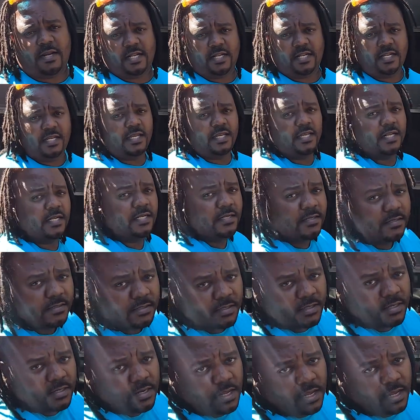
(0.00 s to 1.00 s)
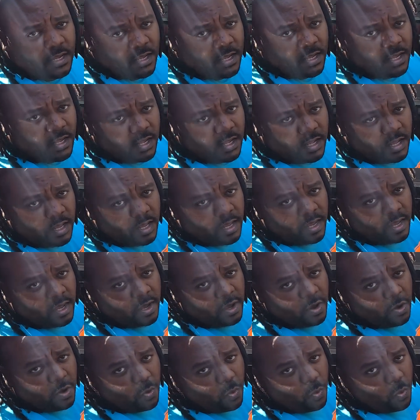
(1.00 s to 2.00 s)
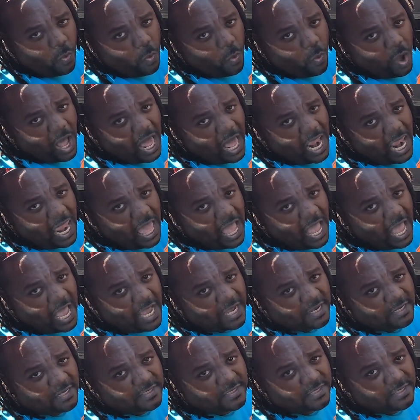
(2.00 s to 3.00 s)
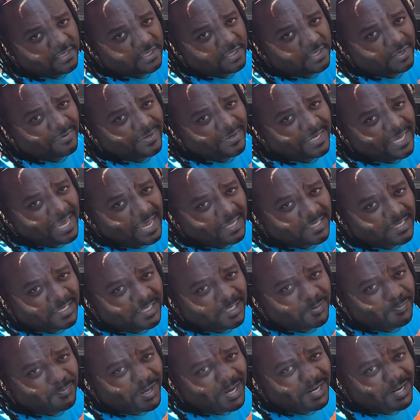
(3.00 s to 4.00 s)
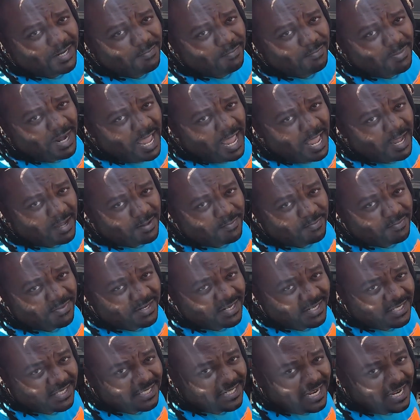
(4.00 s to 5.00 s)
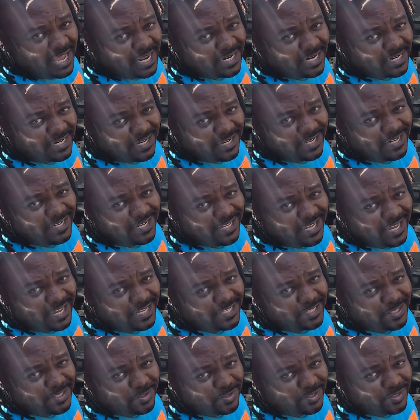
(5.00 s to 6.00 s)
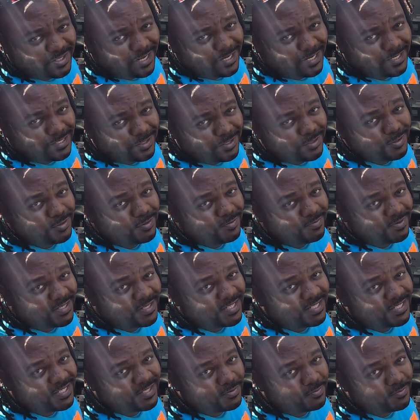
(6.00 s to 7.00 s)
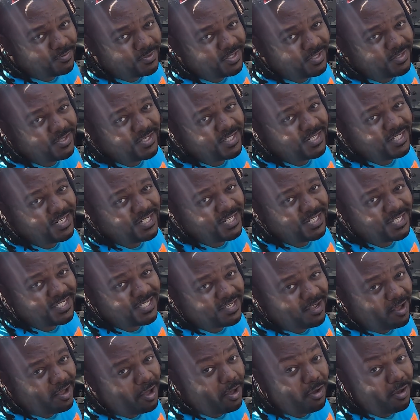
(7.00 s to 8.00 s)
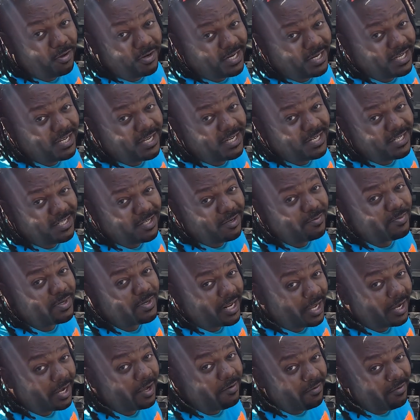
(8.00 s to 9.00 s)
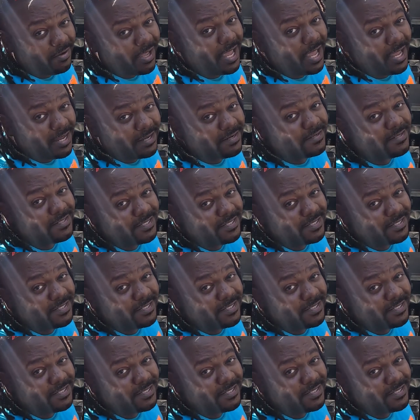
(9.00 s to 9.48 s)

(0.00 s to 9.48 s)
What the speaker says: And then voila. So we got these painted black, but it's not done yet. So stay tuned, because when you see this all done, you're gonna be like, okay.